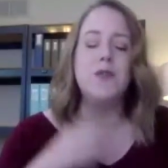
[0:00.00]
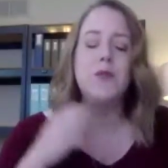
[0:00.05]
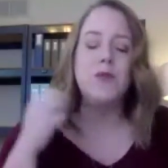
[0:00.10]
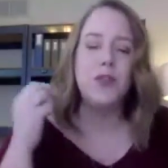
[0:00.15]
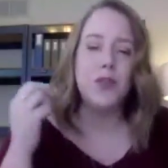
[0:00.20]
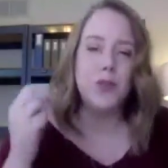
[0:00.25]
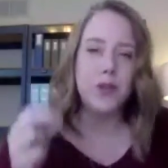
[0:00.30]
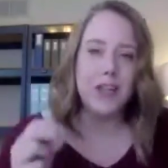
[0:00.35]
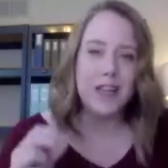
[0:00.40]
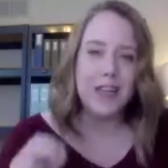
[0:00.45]

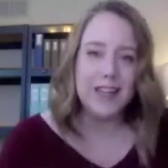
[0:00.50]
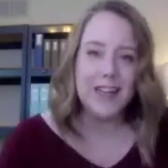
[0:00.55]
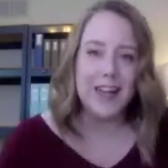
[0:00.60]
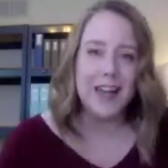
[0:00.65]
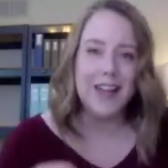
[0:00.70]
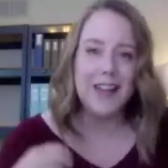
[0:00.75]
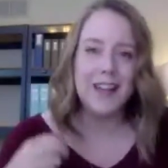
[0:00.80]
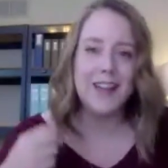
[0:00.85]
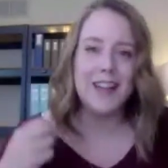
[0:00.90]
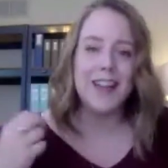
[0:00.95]
do it
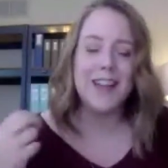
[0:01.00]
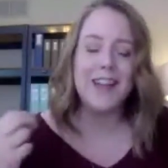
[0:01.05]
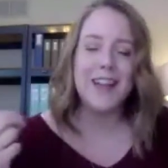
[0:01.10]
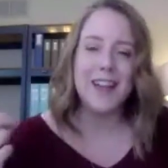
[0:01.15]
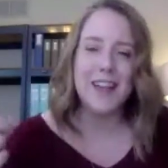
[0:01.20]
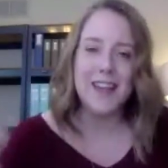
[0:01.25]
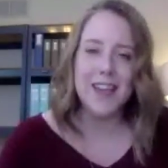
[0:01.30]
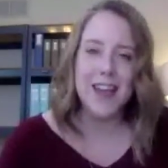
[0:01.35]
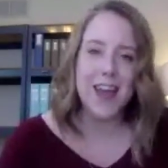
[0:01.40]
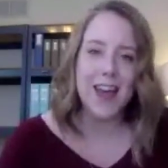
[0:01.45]
again and
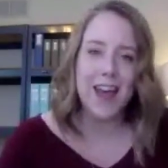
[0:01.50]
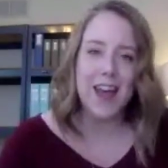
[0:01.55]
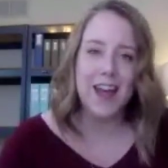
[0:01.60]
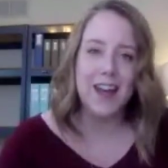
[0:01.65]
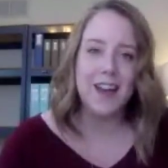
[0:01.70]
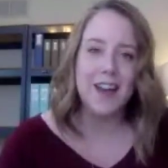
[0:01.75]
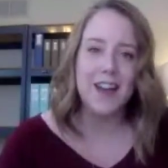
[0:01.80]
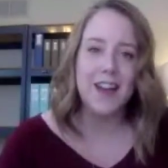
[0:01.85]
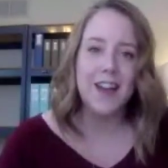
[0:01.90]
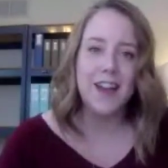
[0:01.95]

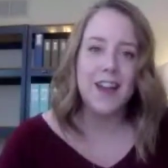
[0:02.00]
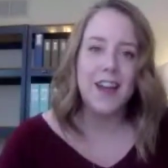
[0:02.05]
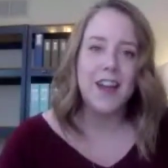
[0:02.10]
again,